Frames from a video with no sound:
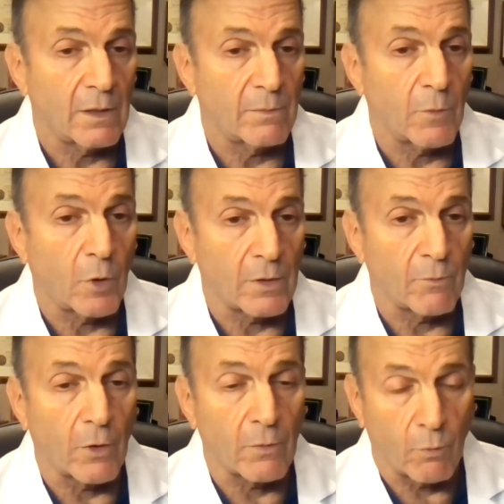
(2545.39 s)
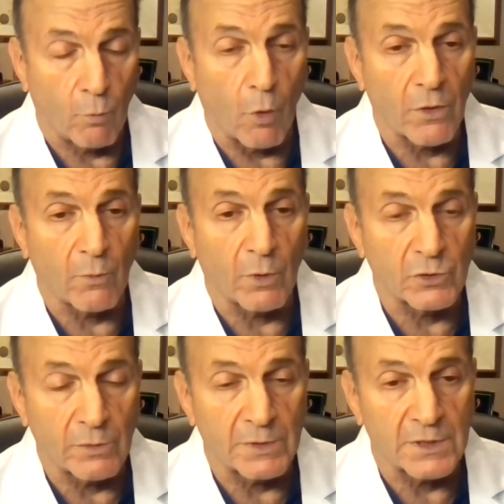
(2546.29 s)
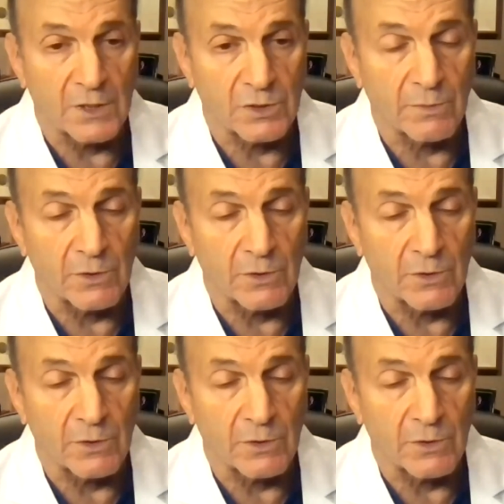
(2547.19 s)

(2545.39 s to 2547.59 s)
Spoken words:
more than one treatment session,